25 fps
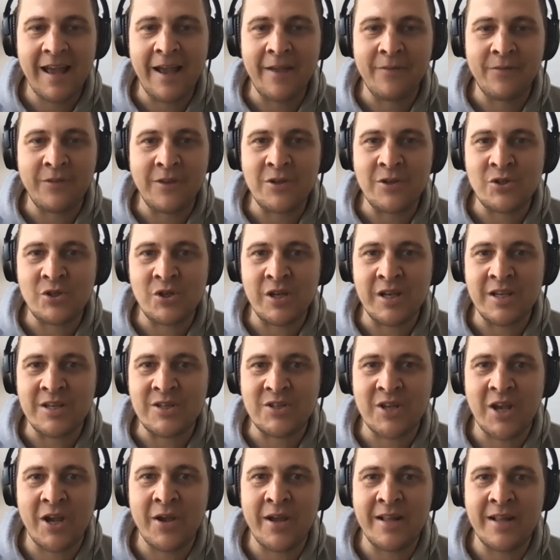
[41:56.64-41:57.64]
this year.
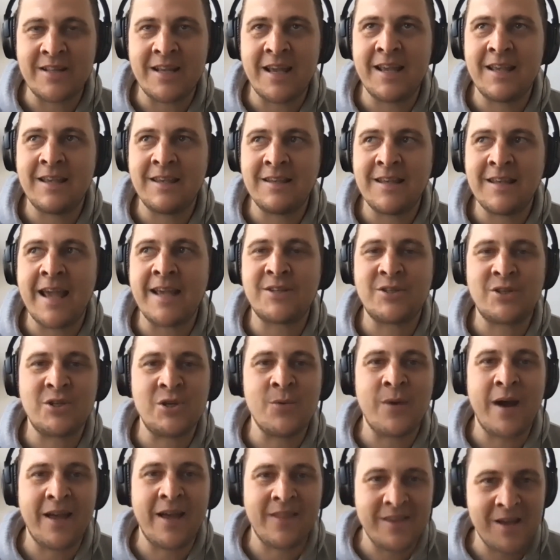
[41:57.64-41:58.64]
So yes,
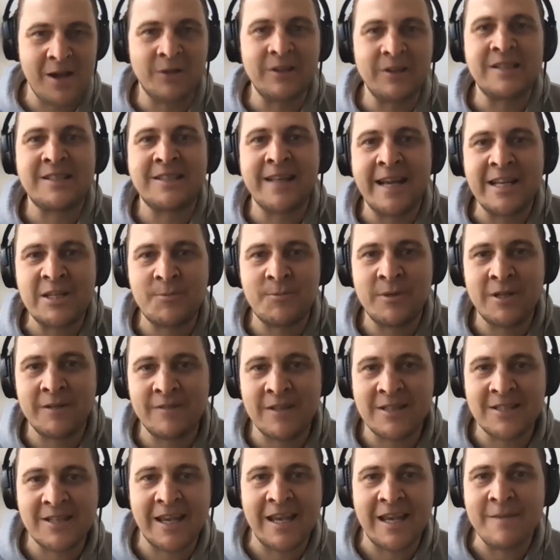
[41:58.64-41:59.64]
you are the elder statesman of
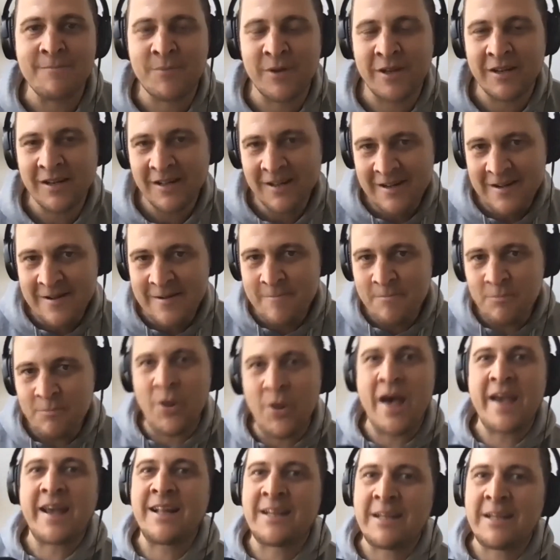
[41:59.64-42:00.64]
the team, but
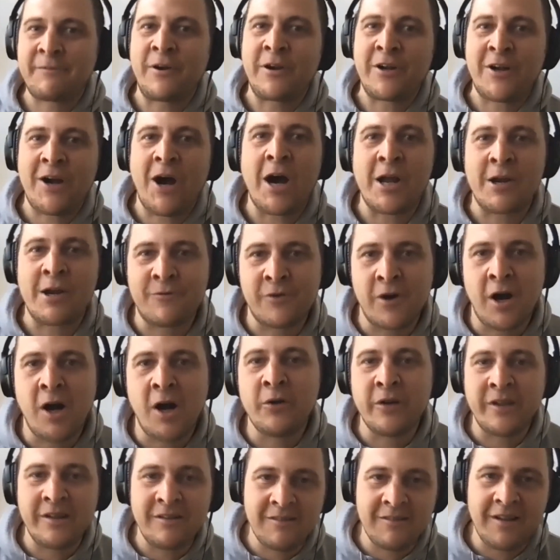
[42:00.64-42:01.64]
playing a different kind of
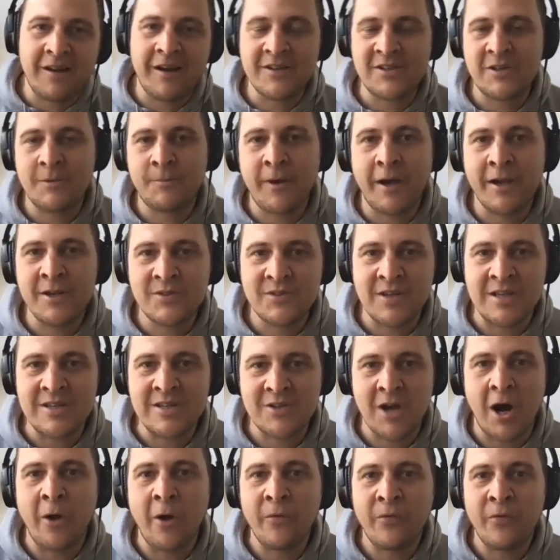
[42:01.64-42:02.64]
role in, I suppose, these
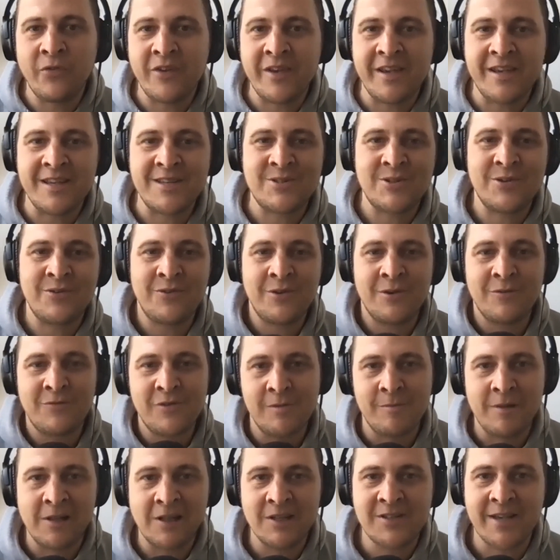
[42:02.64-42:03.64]
golden years of
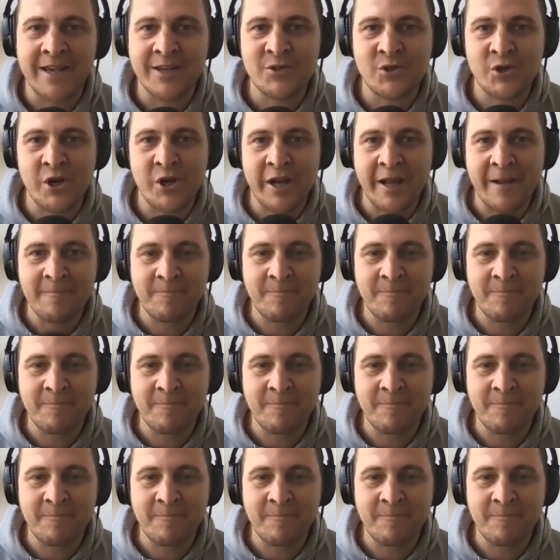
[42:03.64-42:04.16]
your Middlesex journey.